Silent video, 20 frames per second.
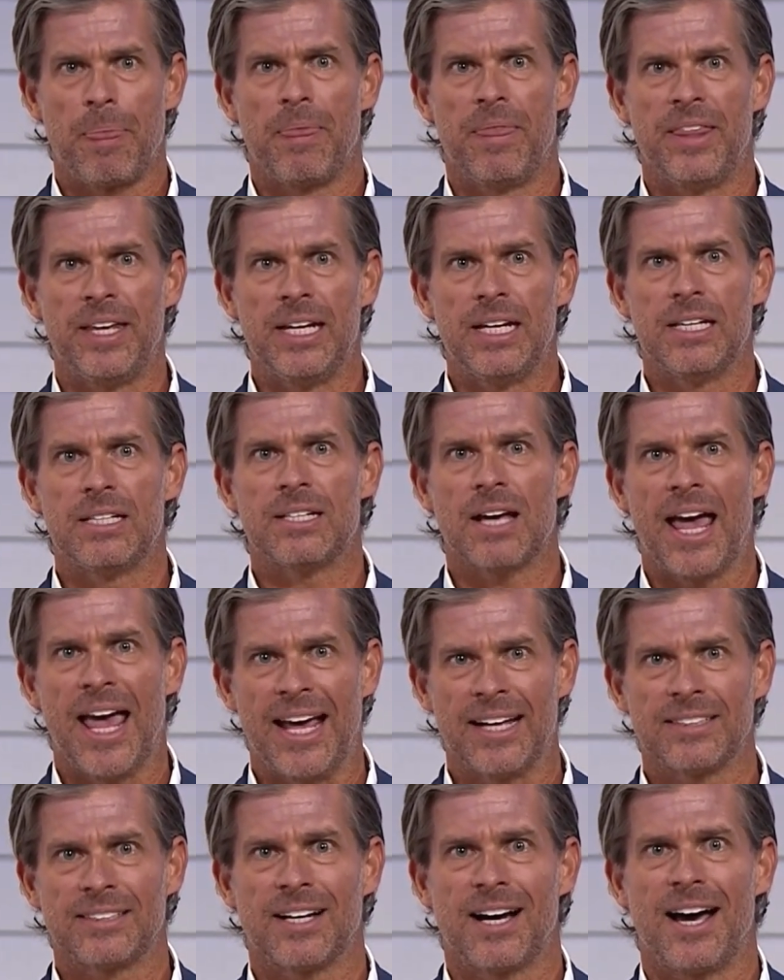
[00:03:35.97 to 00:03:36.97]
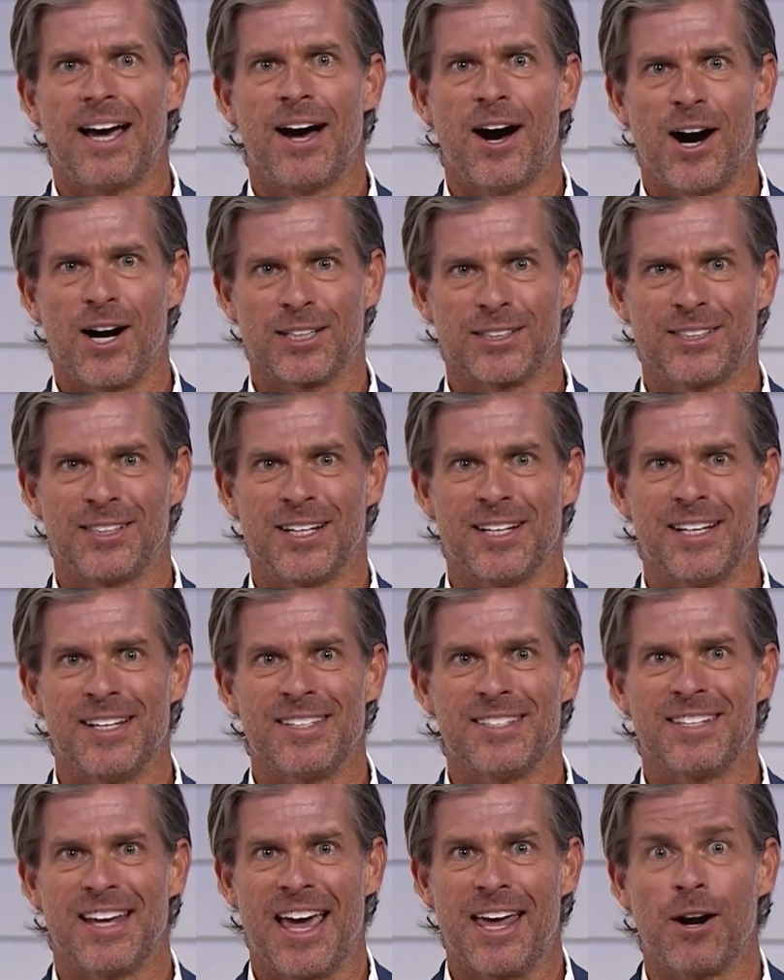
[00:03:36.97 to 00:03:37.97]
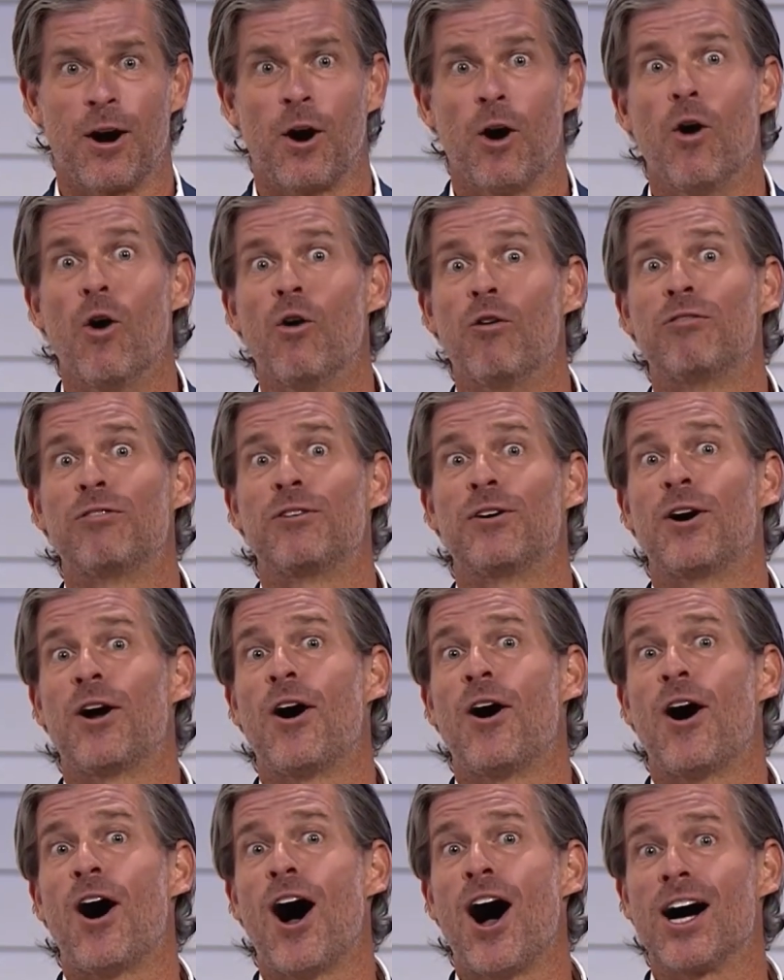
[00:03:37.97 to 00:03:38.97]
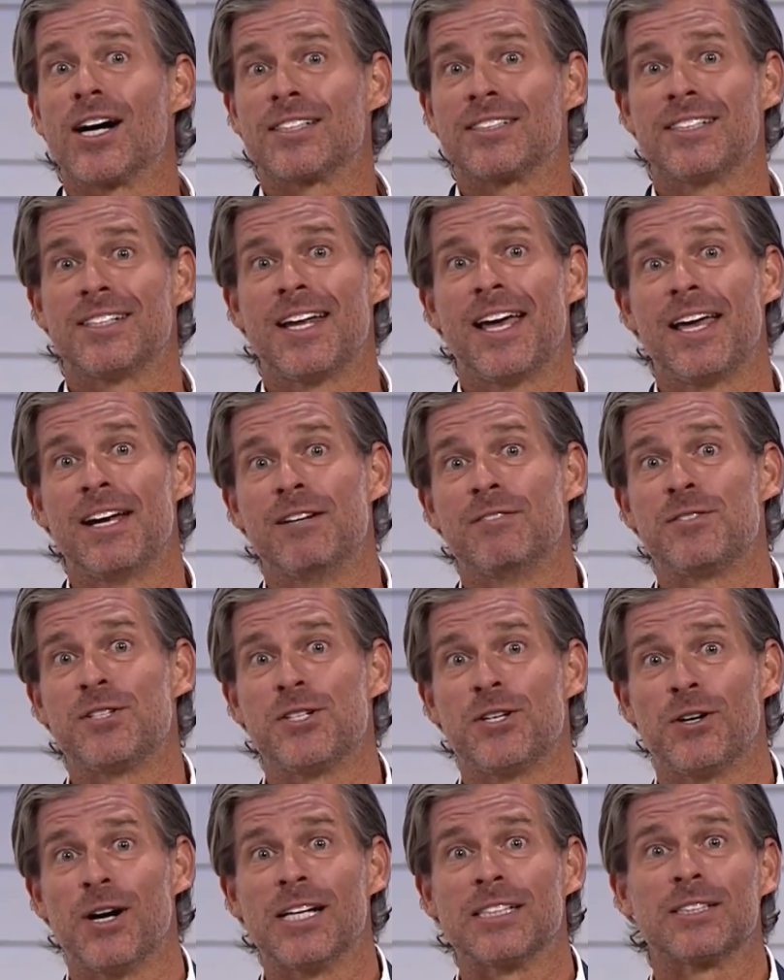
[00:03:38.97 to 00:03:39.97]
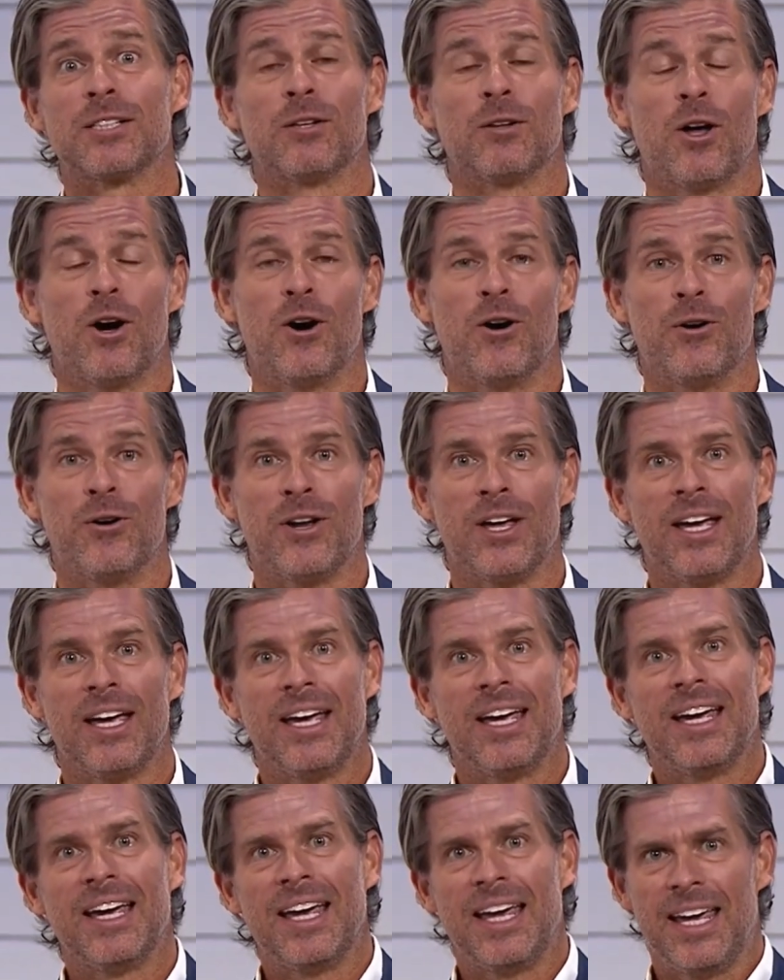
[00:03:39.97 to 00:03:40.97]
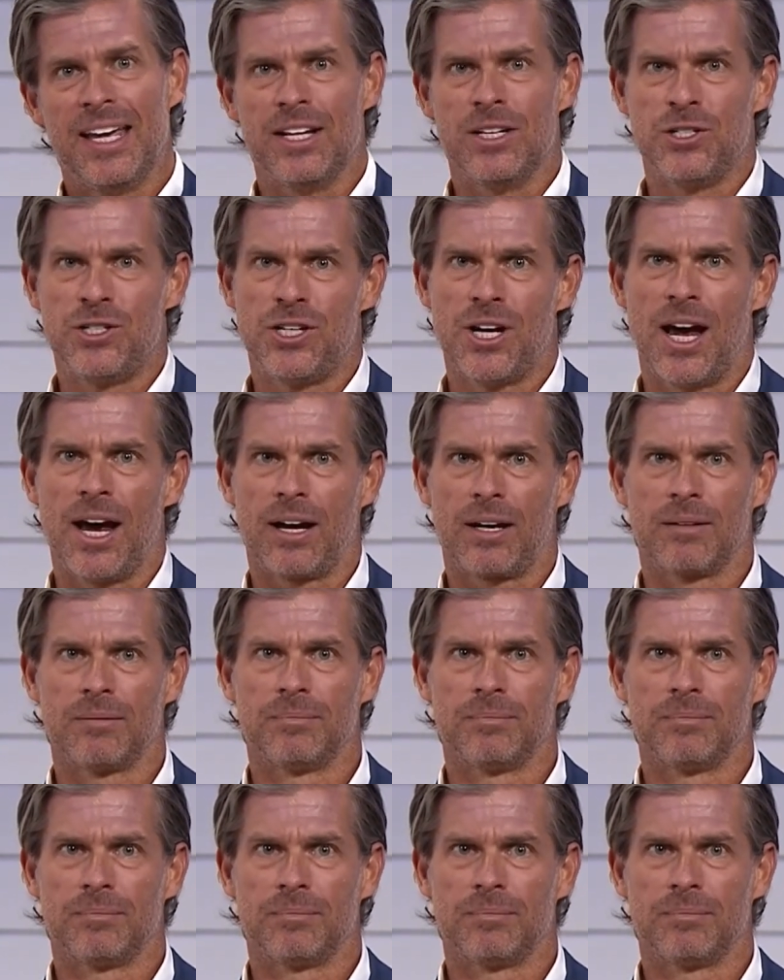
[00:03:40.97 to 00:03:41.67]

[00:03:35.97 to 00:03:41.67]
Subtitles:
these antioxidants and our overall oxidative stress load in check,